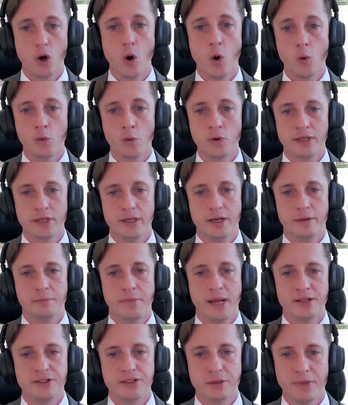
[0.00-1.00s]
only on
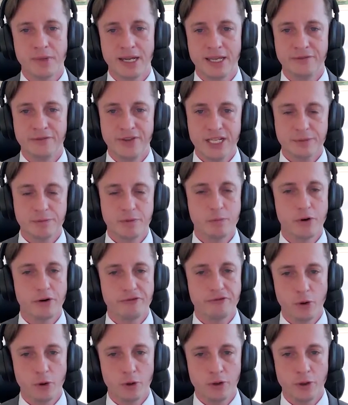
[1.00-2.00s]
managing my investment
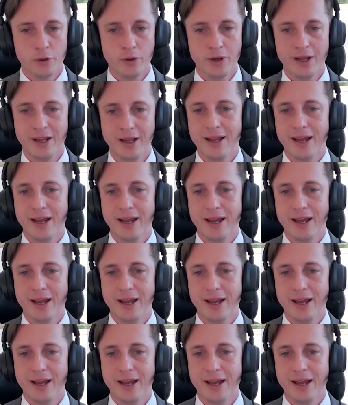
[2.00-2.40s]
portfolio.